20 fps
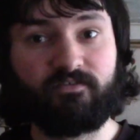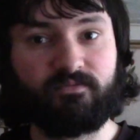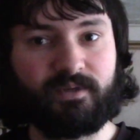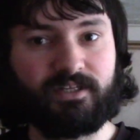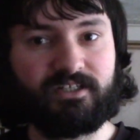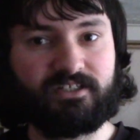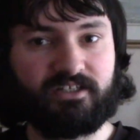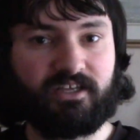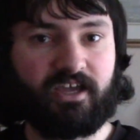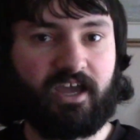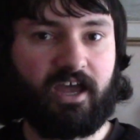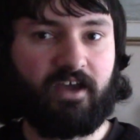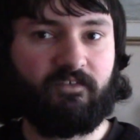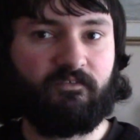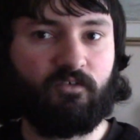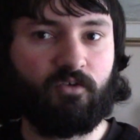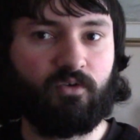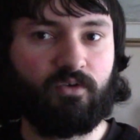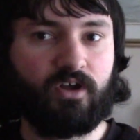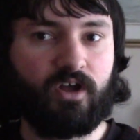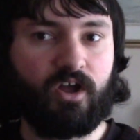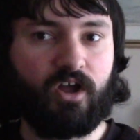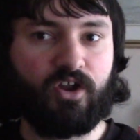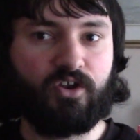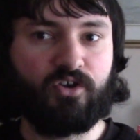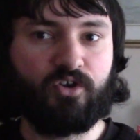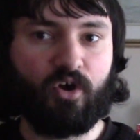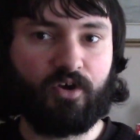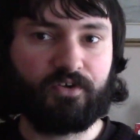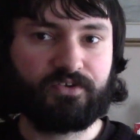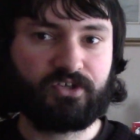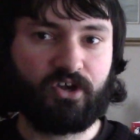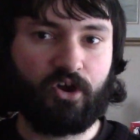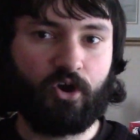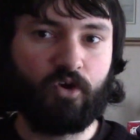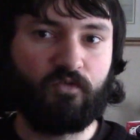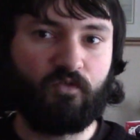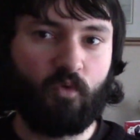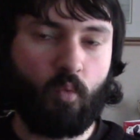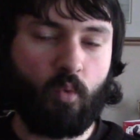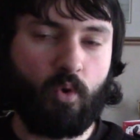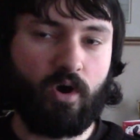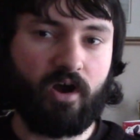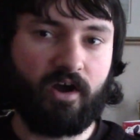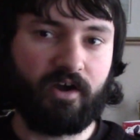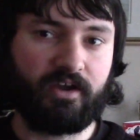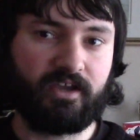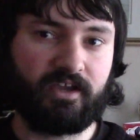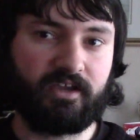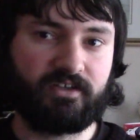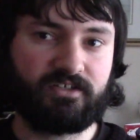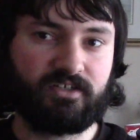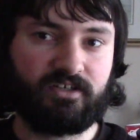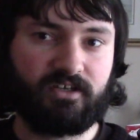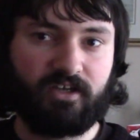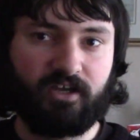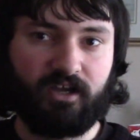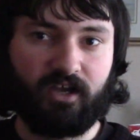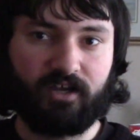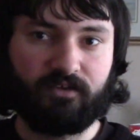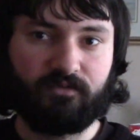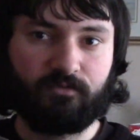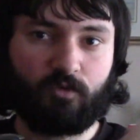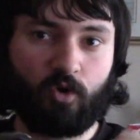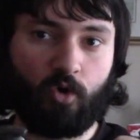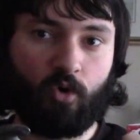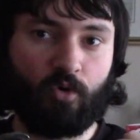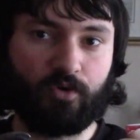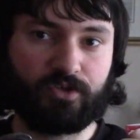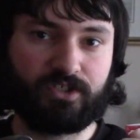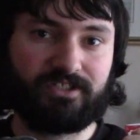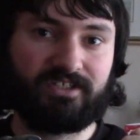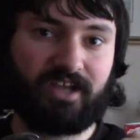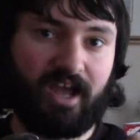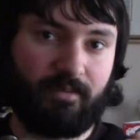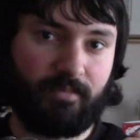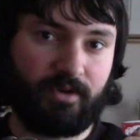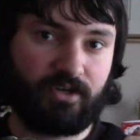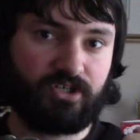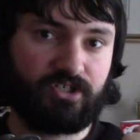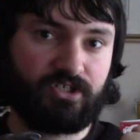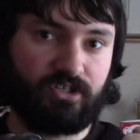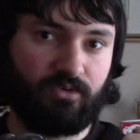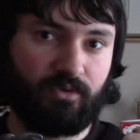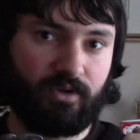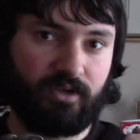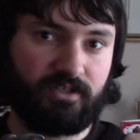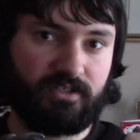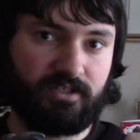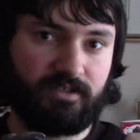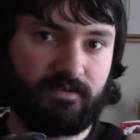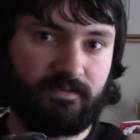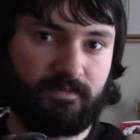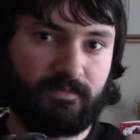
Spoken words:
to be careful not to overwork it and cause damage to it.